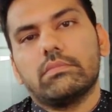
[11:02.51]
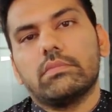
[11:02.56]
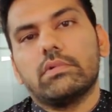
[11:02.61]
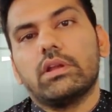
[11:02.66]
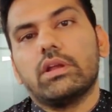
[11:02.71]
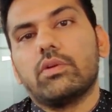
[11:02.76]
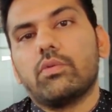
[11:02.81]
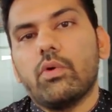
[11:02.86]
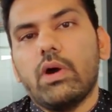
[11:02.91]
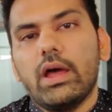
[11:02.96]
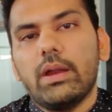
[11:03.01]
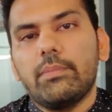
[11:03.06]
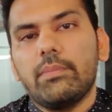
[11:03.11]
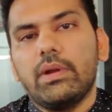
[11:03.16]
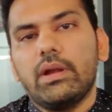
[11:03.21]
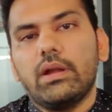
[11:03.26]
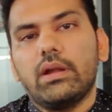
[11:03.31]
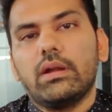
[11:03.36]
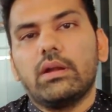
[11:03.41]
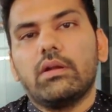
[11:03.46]

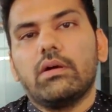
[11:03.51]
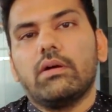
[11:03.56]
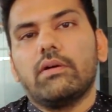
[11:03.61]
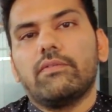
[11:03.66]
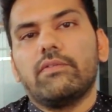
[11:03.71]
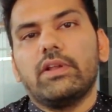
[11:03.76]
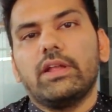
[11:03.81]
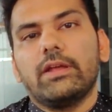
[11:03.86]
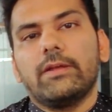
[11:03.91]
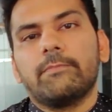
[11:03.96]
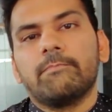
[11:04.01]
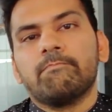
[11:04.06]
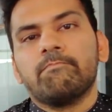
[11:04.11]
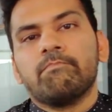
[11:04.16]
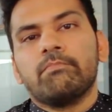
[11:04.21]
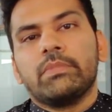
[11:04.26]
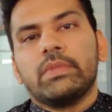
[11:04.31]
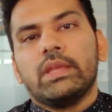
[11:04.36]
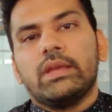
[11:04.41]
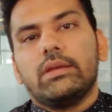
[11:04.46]
requirement of like
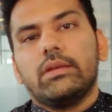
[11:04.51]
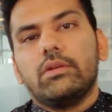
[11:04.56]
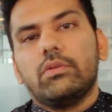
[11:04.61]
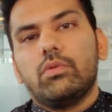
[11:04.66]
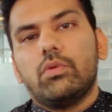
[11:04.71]
you